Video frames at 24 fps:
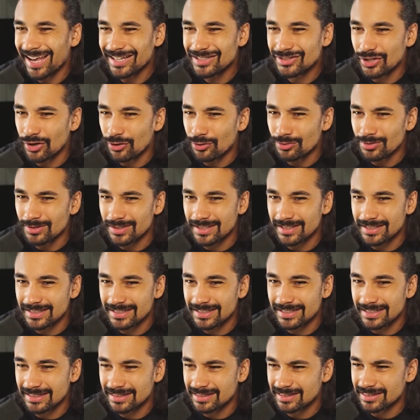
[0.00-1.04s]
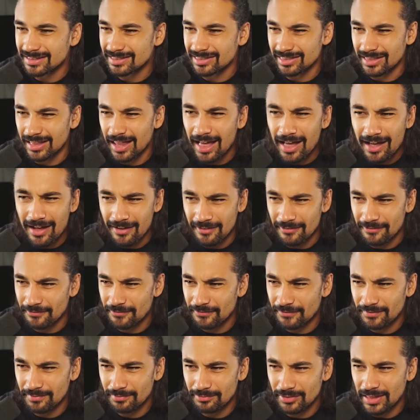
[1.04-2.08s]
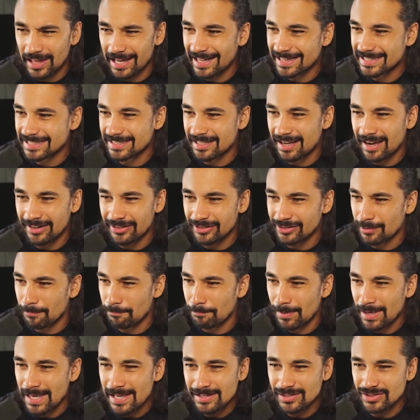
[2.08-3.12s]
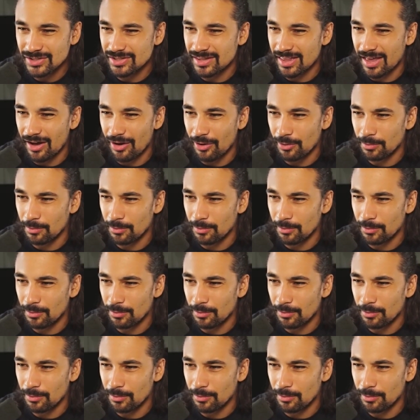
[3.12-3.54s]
don't love that it's not on the beach, though.